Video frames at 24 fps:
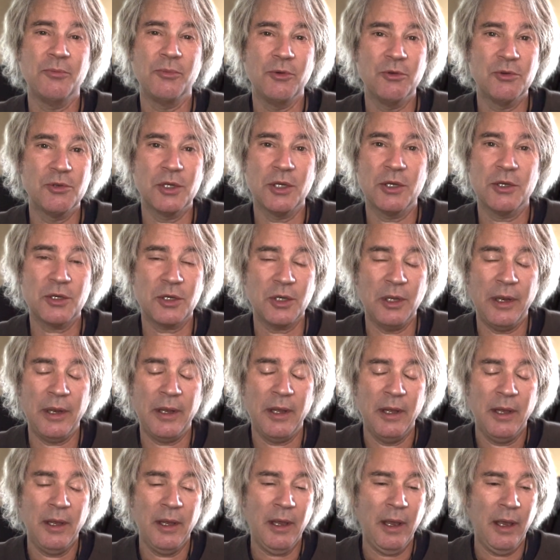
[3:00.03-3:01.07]
musician.
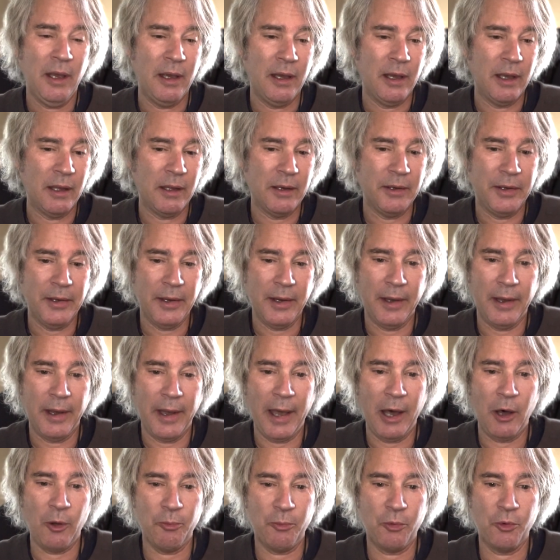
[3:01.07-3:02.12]
And
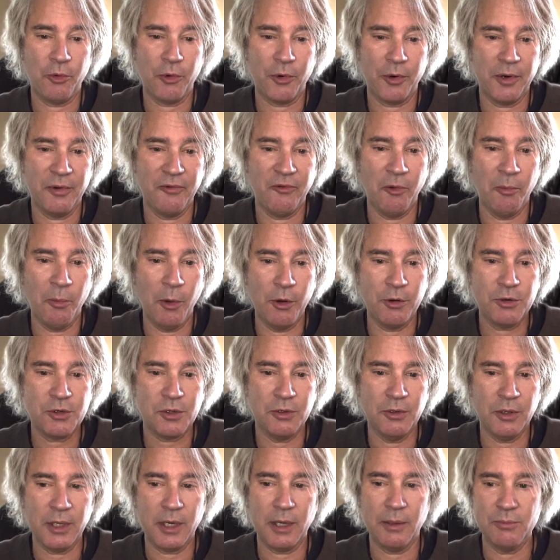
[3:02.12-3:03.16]
outpouring of
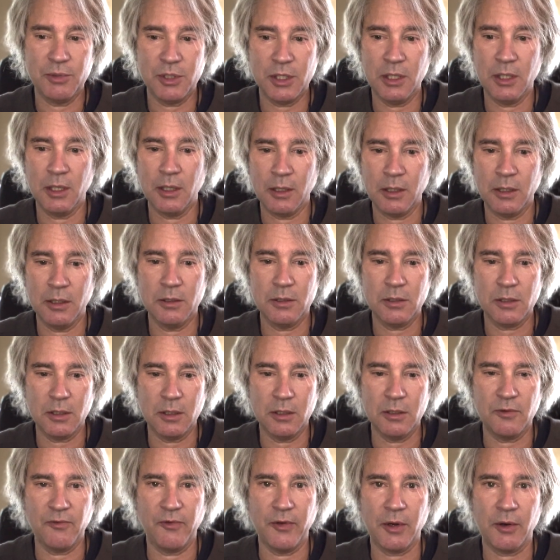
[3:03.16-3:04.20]
emotion that I'm seeing
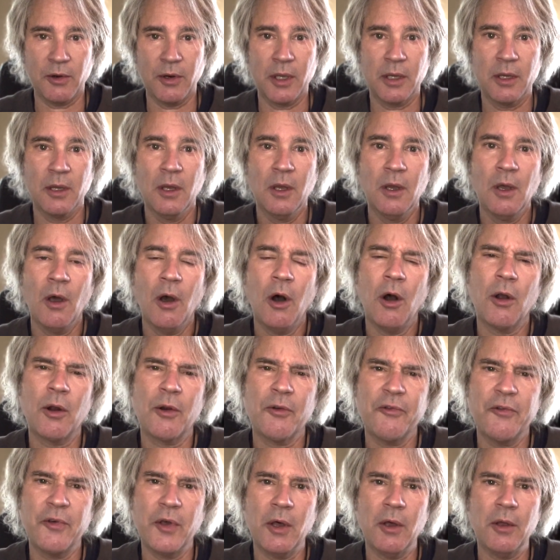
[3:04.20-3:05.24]
is very
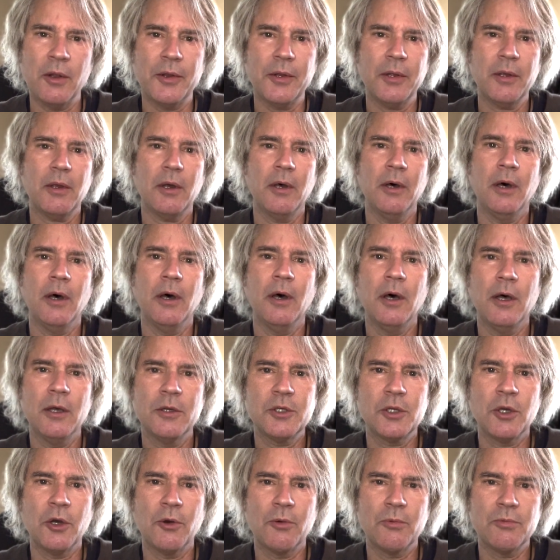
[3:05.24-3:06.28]
heartfelt.
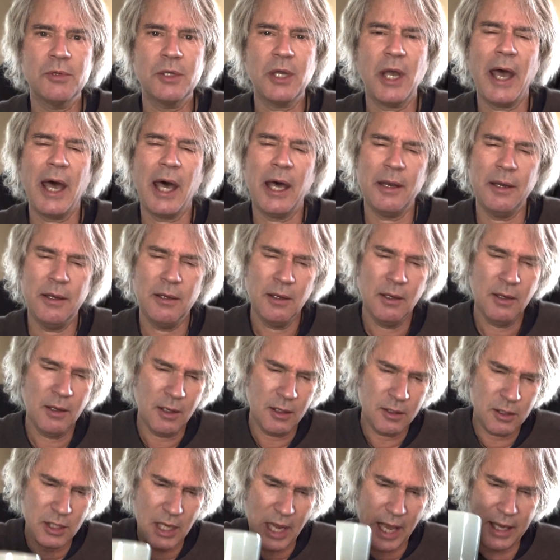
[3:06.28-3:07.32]
So sad
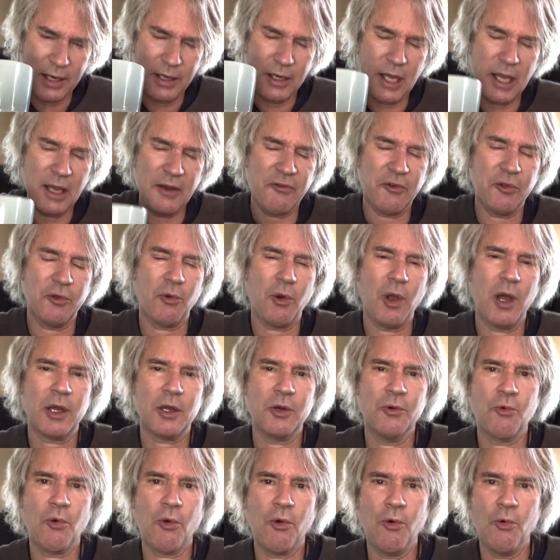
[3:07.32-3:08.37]
day for the rock
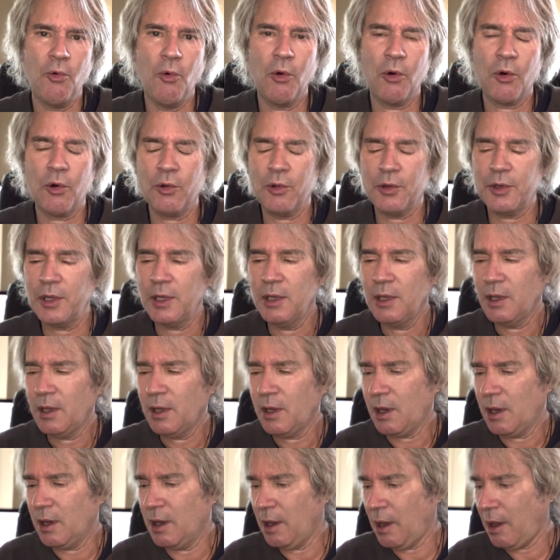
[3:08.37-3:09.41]
and roll world.
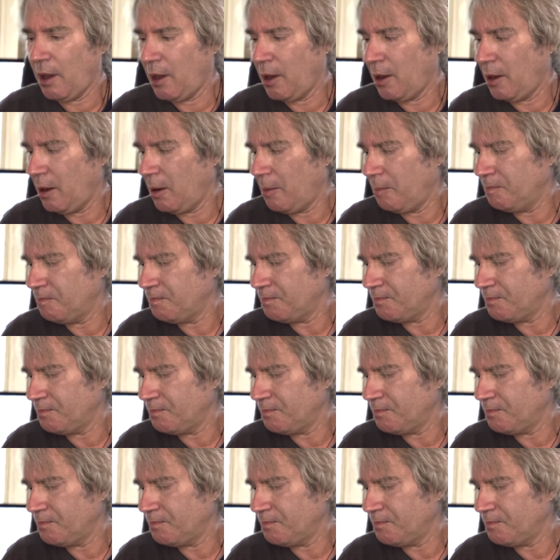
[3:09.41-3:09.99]
What